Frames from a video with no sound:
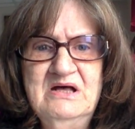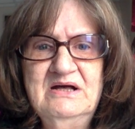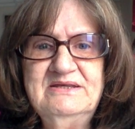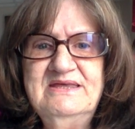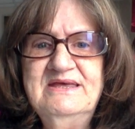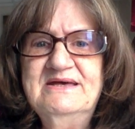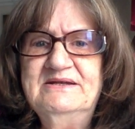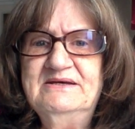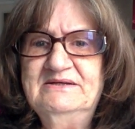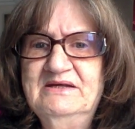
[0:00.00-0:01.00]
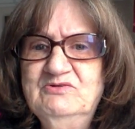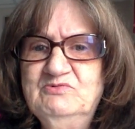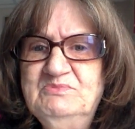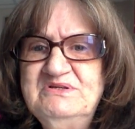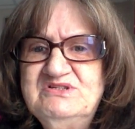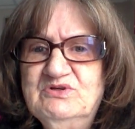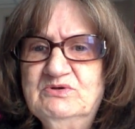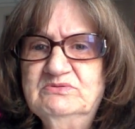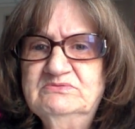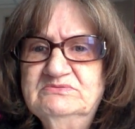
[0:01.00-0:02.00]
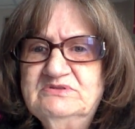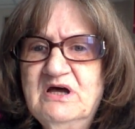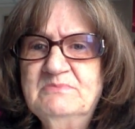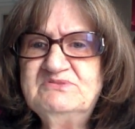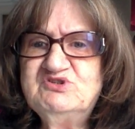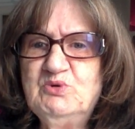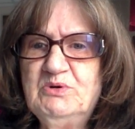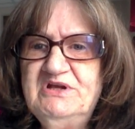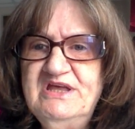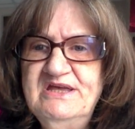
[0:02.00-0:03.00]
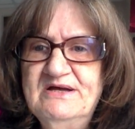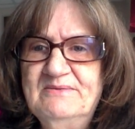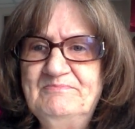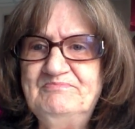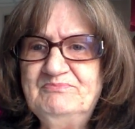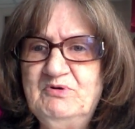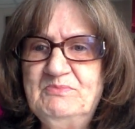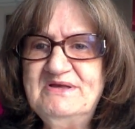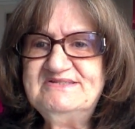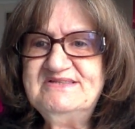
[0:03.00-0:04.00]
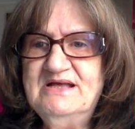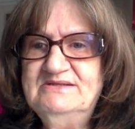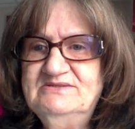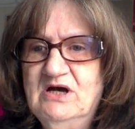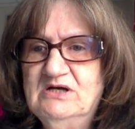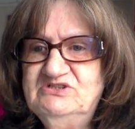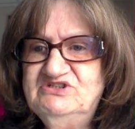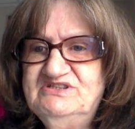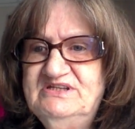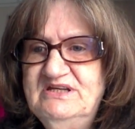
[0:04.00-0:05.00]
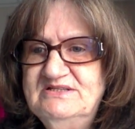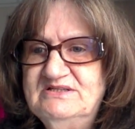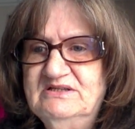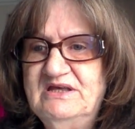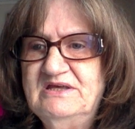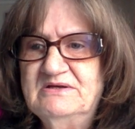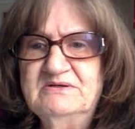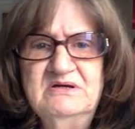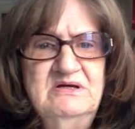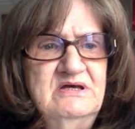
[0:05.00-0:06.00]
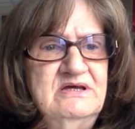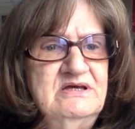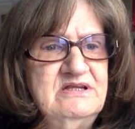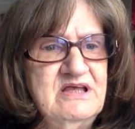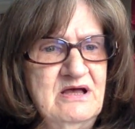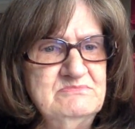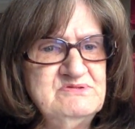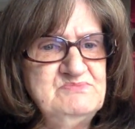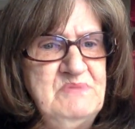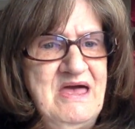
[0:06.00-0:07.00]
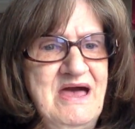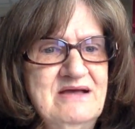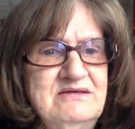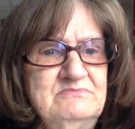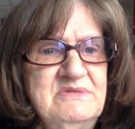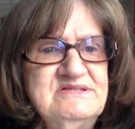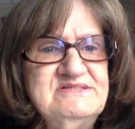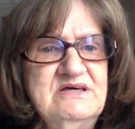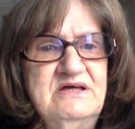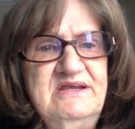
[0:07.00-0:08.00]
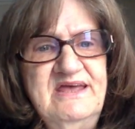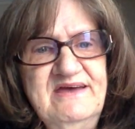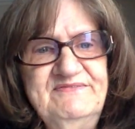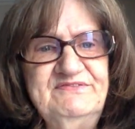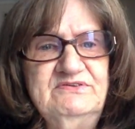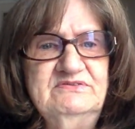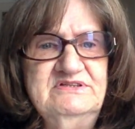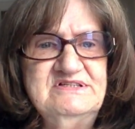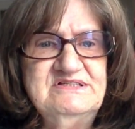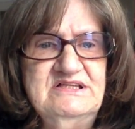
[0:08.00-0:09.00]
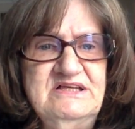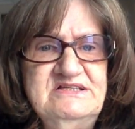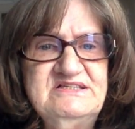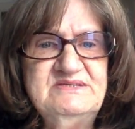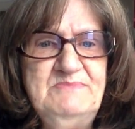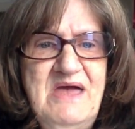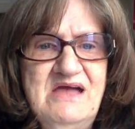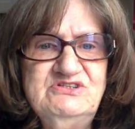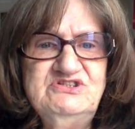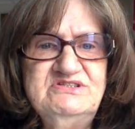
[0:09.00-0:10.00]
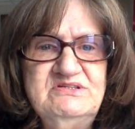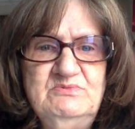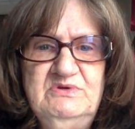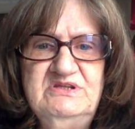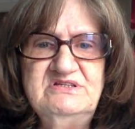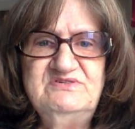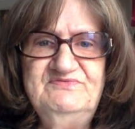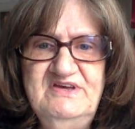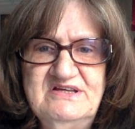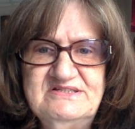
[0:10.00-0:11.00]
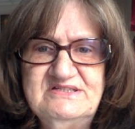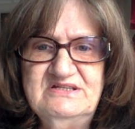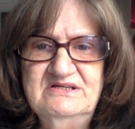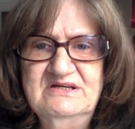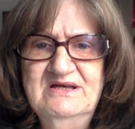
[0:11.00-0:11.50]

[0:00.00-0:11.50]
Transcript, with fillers: Again, another missile comes toward him, but my son dodges it easily. It comes back, and my son effortlessly smashes it with his fist.